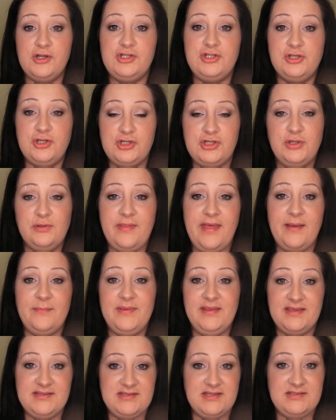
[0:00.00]
you to do that,
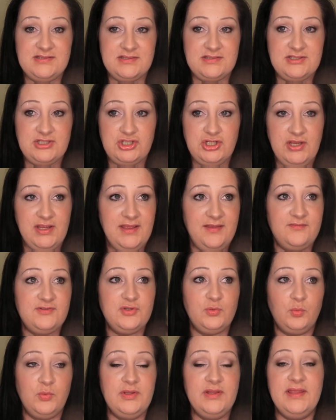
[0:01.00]
because she gives
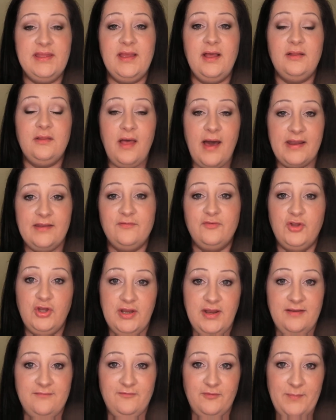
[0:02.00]
really a lot of
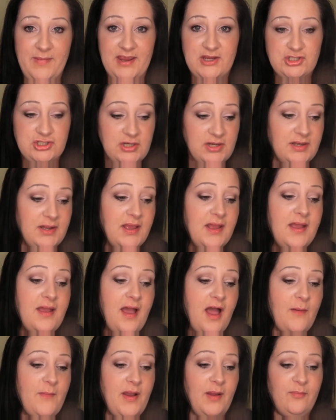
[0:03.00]
good information
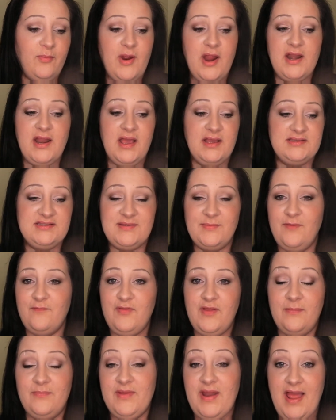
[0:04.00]
about products, some of
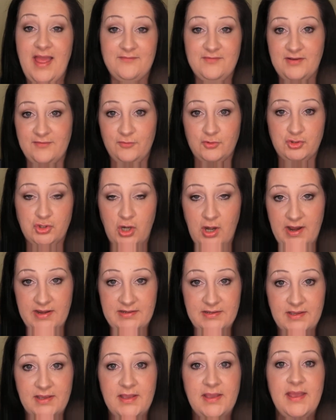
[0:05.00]
them that I've never
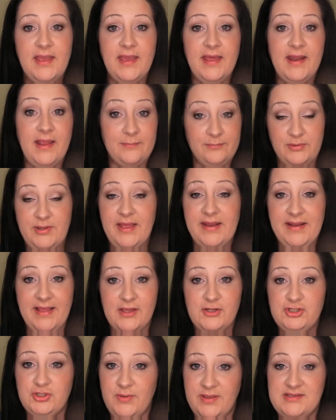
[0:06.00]
tried, and I'm planning
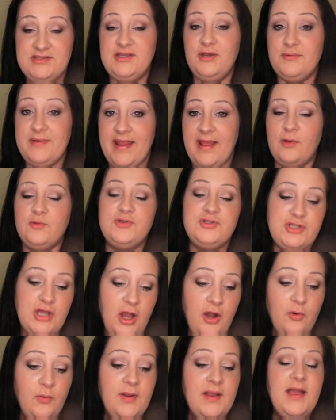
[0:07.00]
on doing so now.
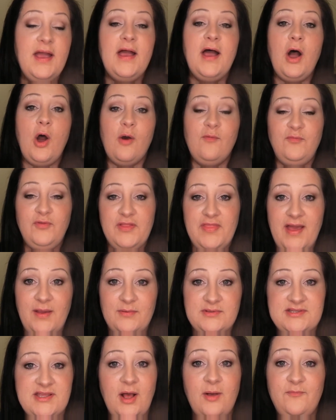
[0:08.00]
So hopefully that
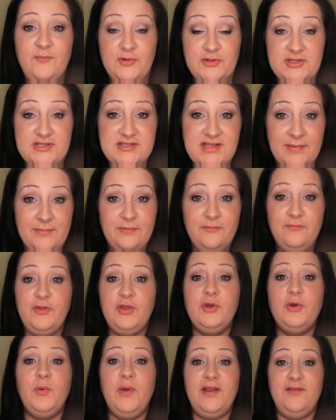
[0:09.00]
was helpful to some of
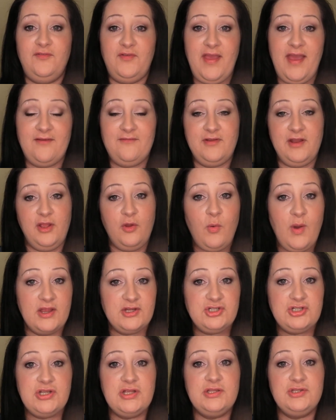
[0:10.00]
you, and if you have any
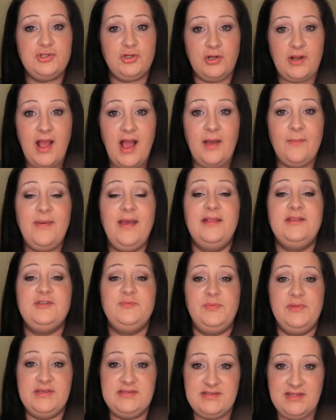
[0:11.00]
questions or comments,
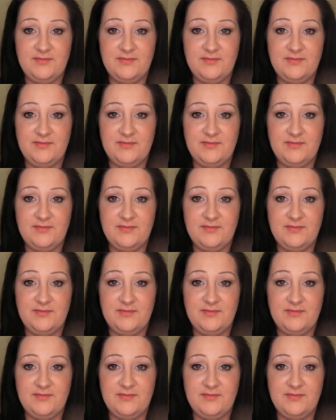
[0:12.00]
please